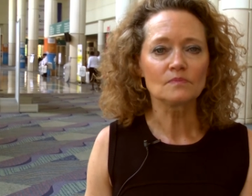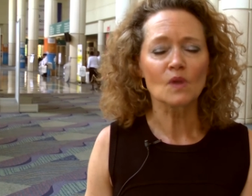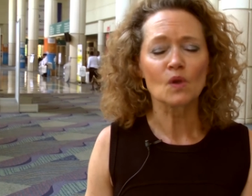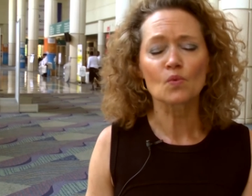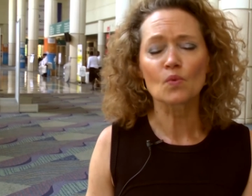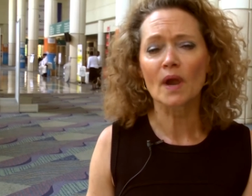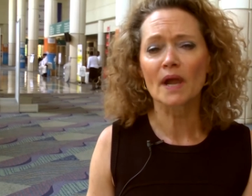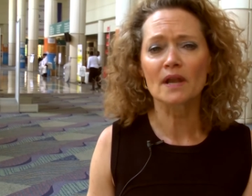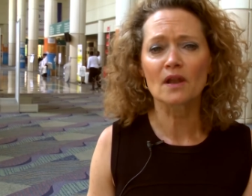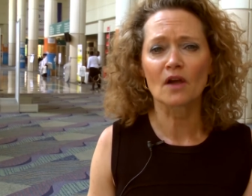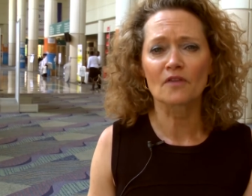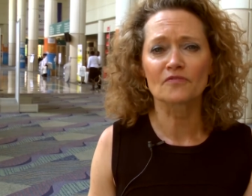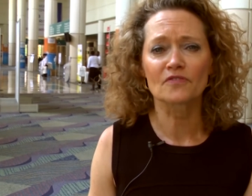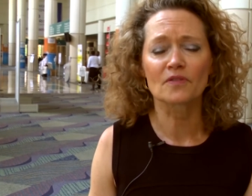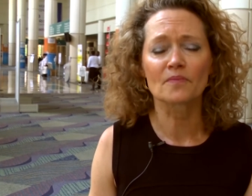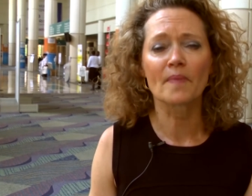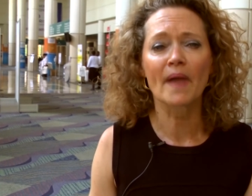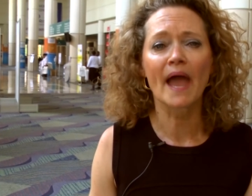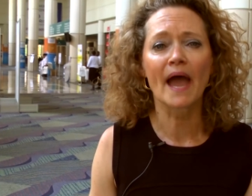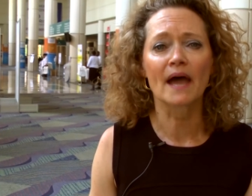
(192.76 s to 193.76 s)
right off the
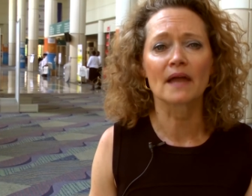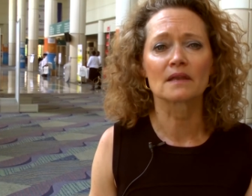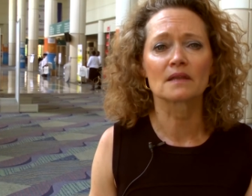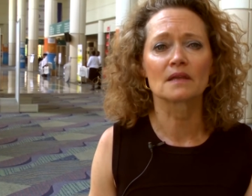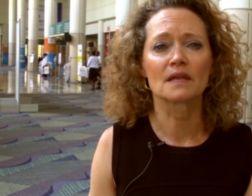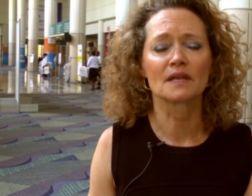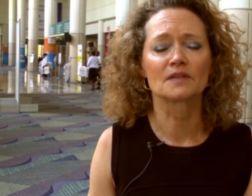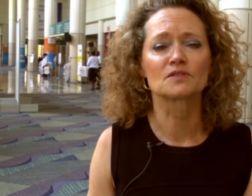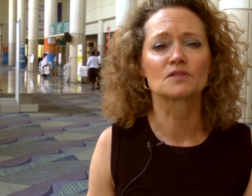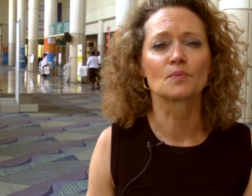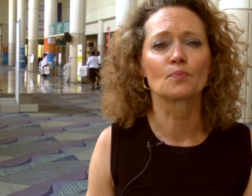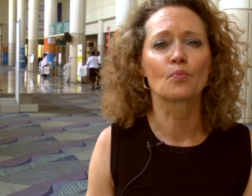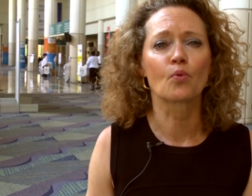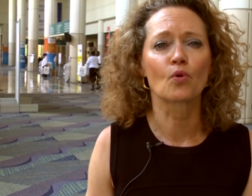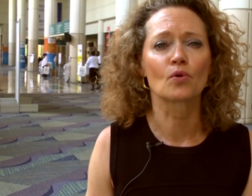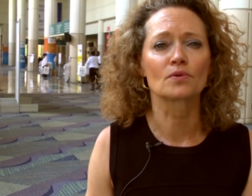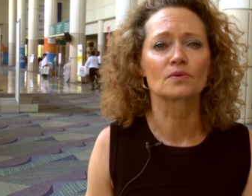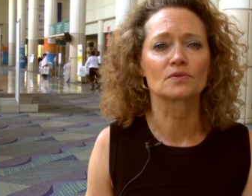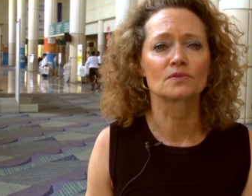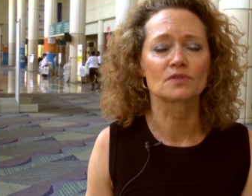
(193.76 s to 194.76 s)
bat, it's
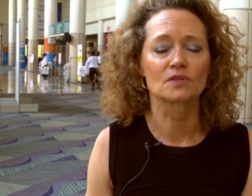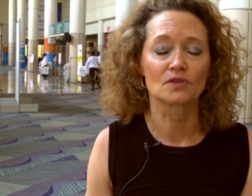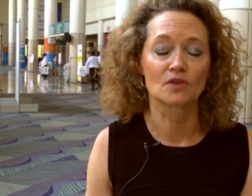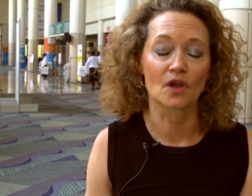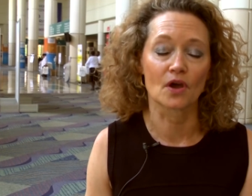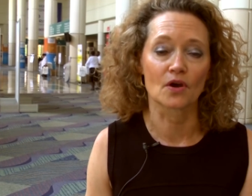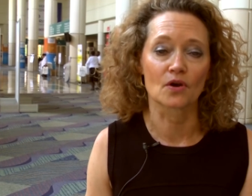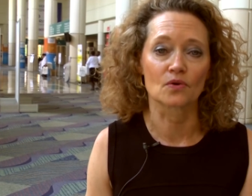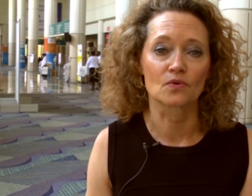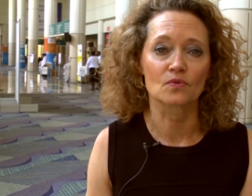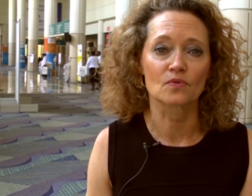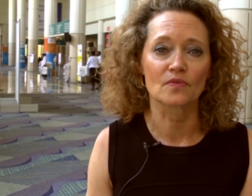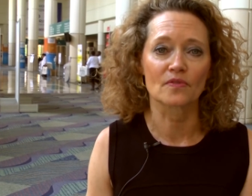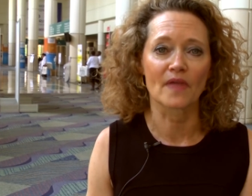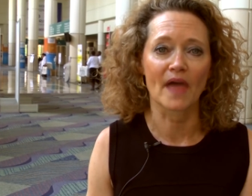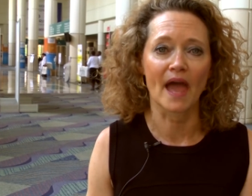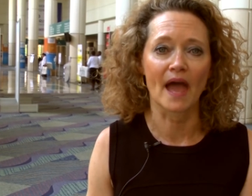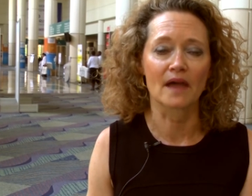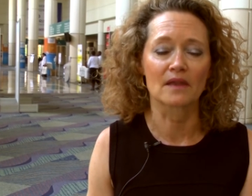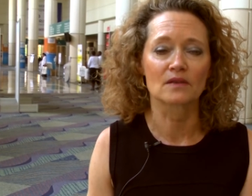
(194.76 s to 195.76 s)
important to know
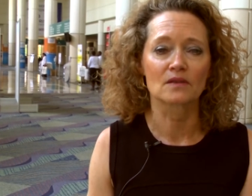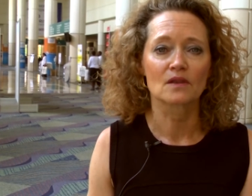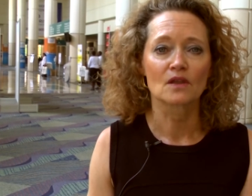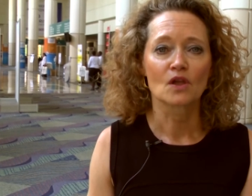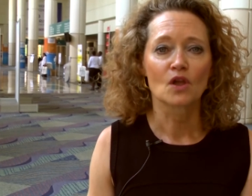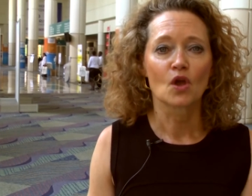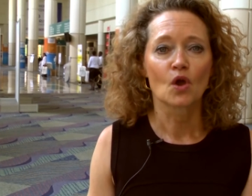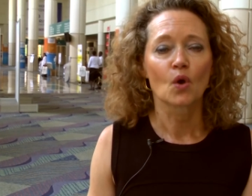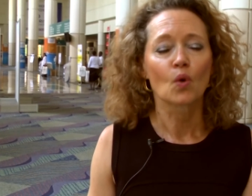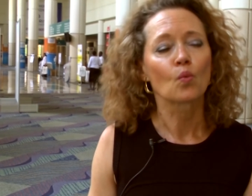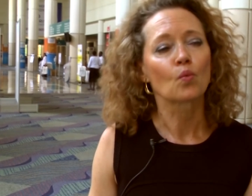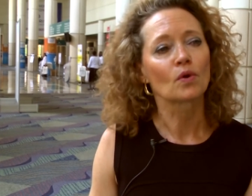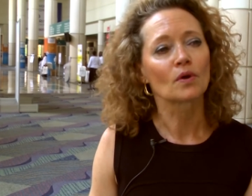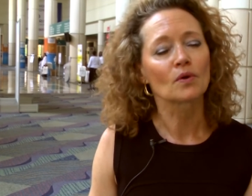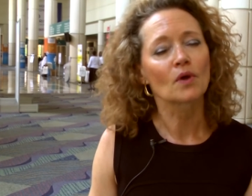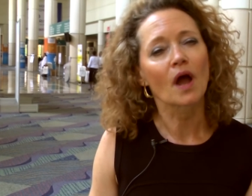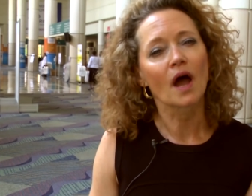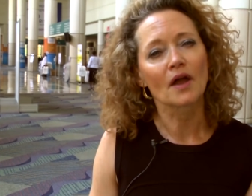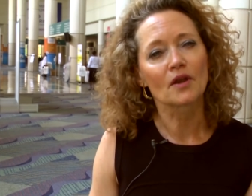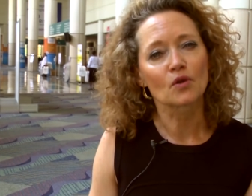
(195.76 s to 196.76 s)
that we're
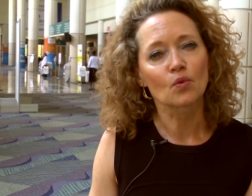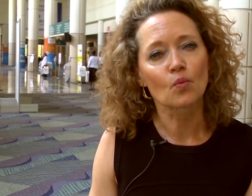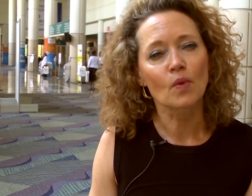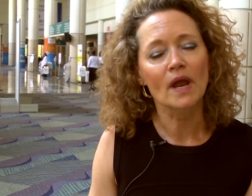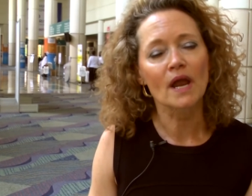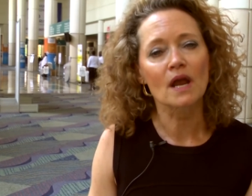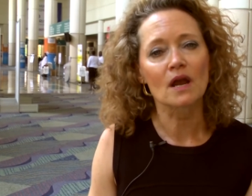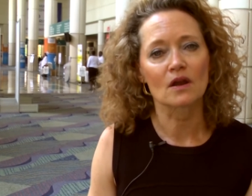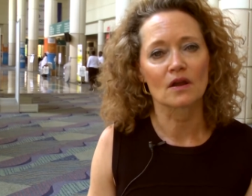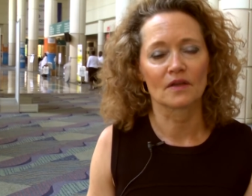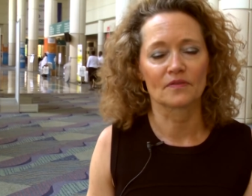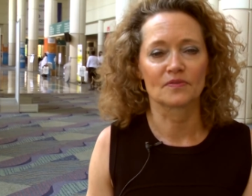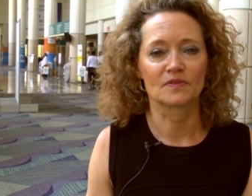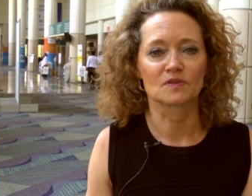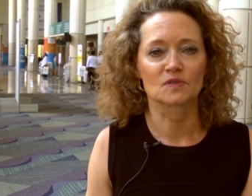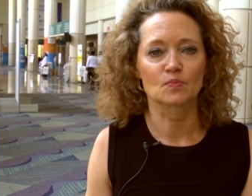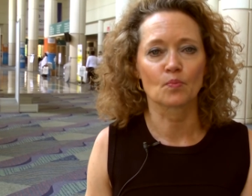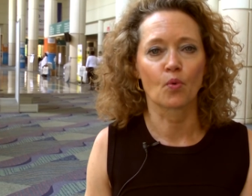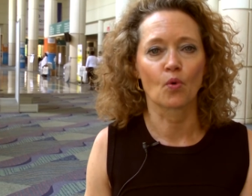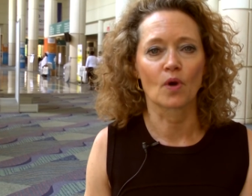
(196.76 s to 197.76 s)
unaware at
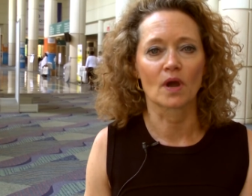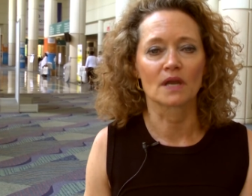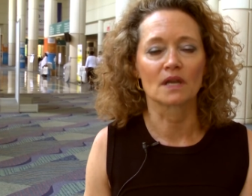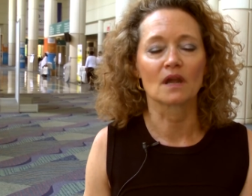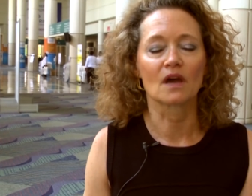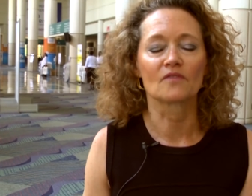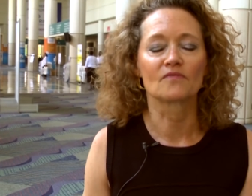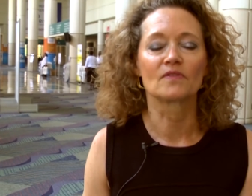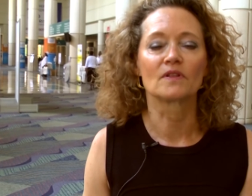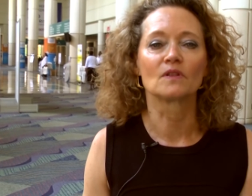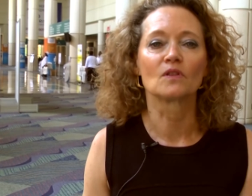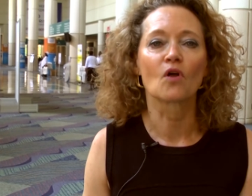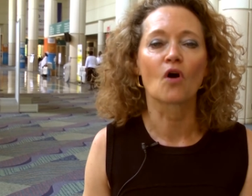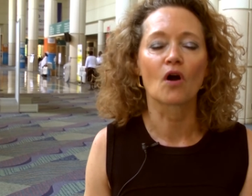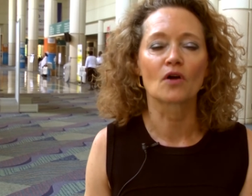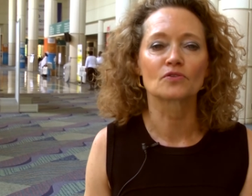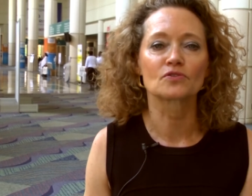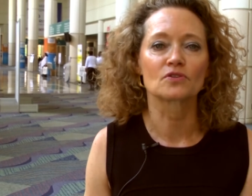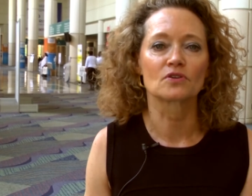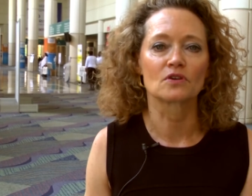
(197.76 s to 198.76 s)
this point of the
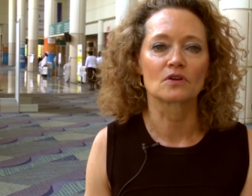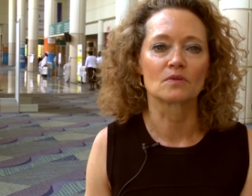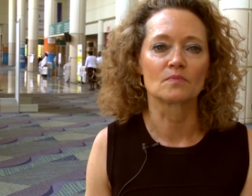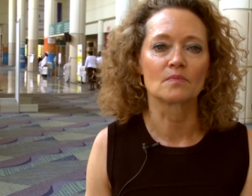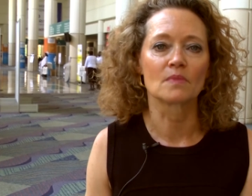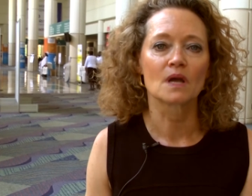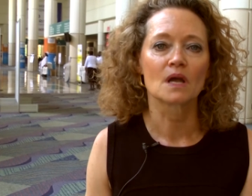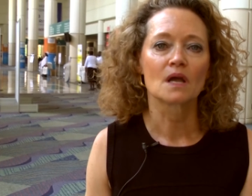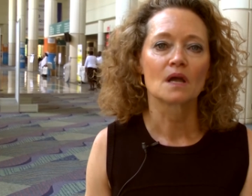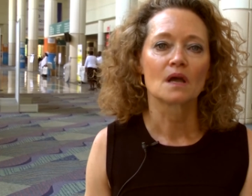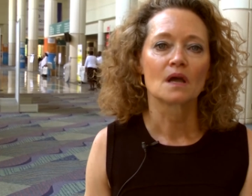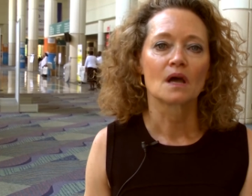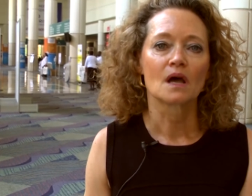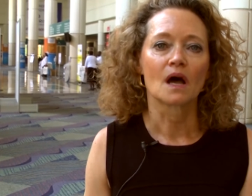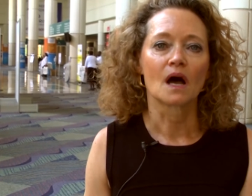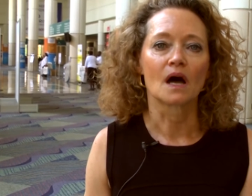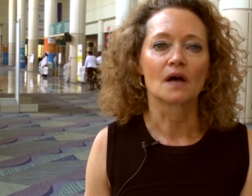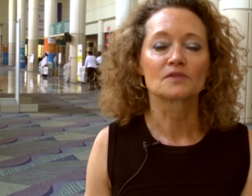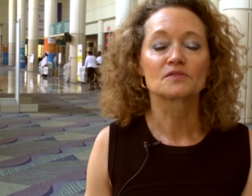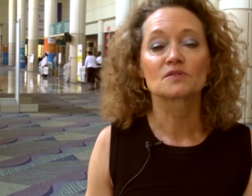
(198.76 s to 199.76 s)
long-term
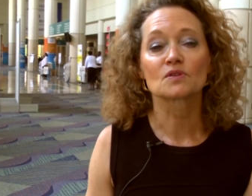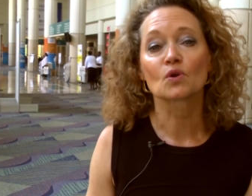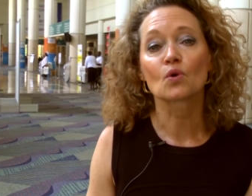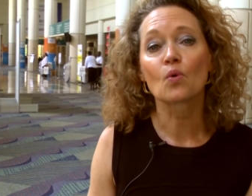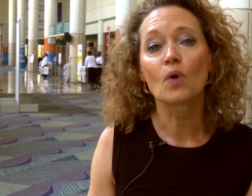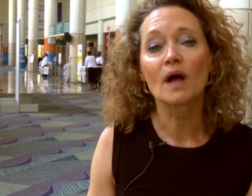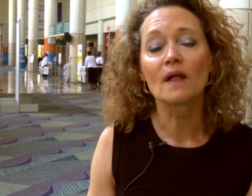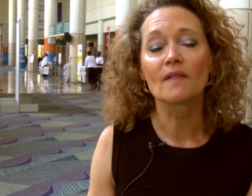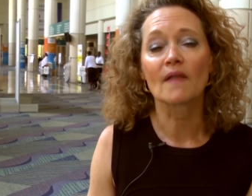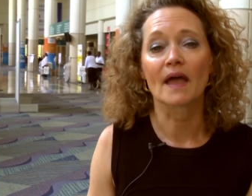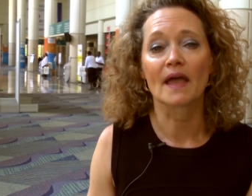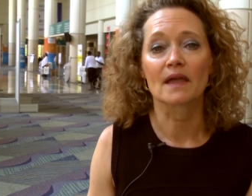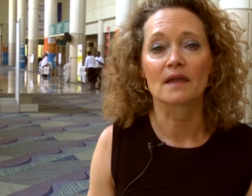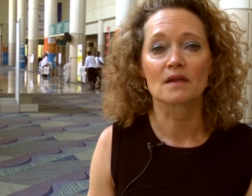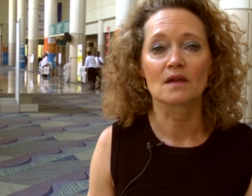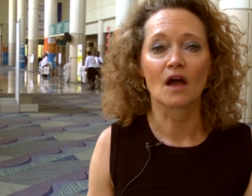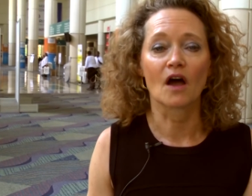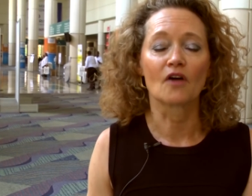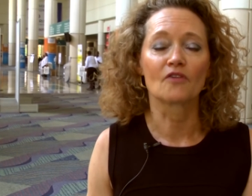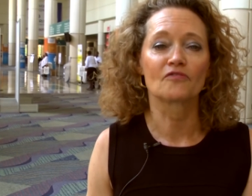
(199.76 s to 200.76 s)
uh, sequelae
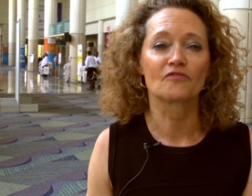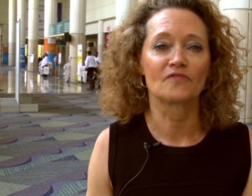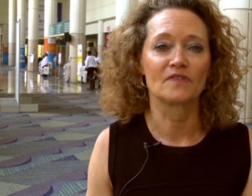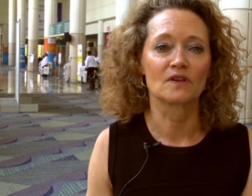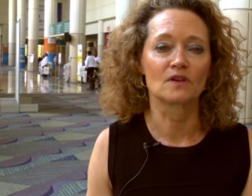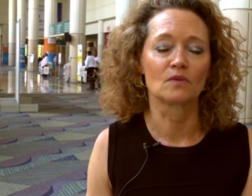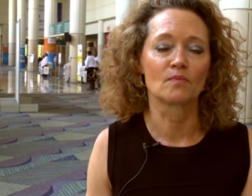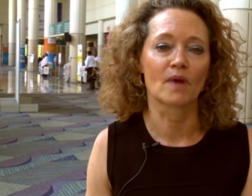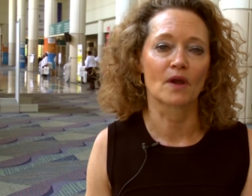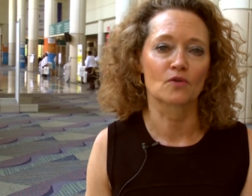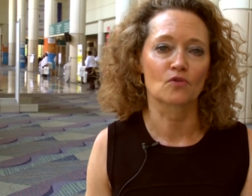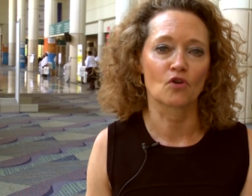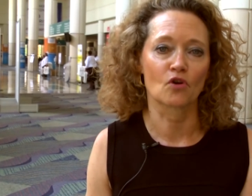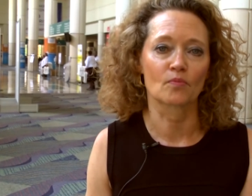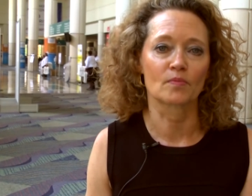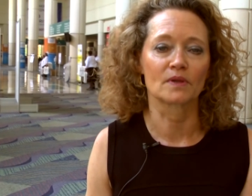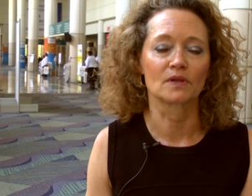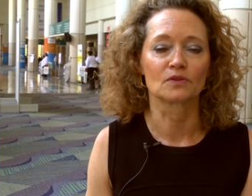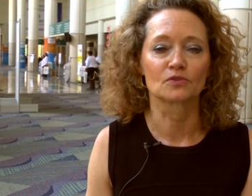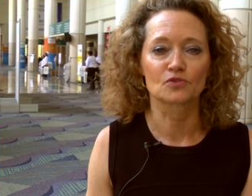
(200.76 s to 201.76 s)
of fecal
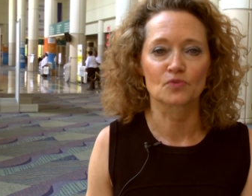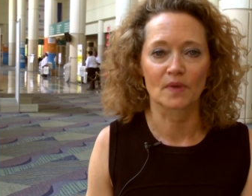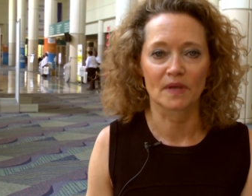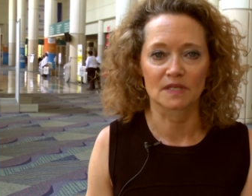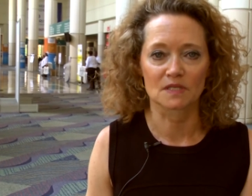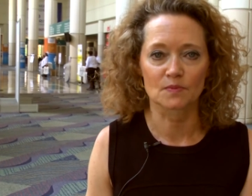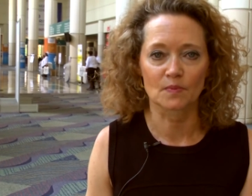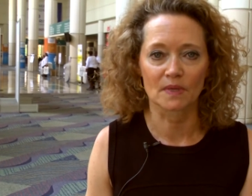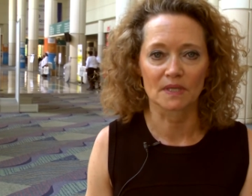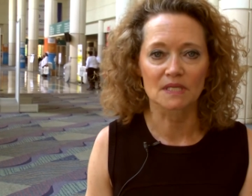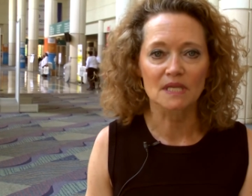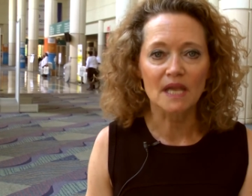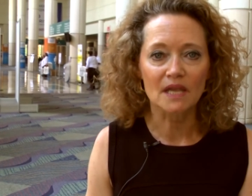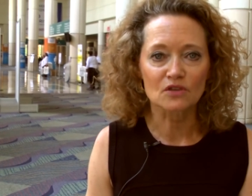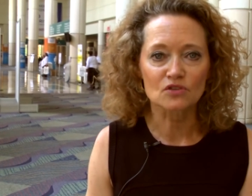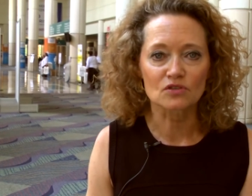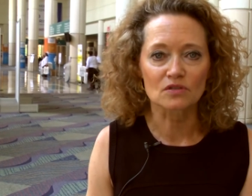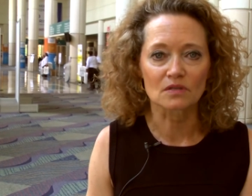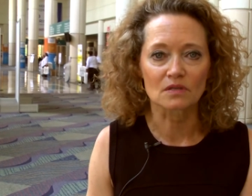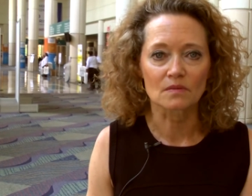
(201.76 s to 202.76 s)
microbial
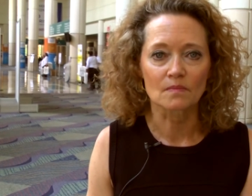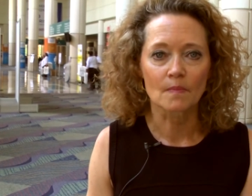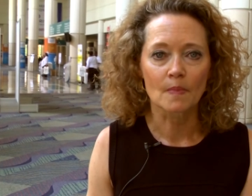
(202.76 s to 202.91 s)
transplantation.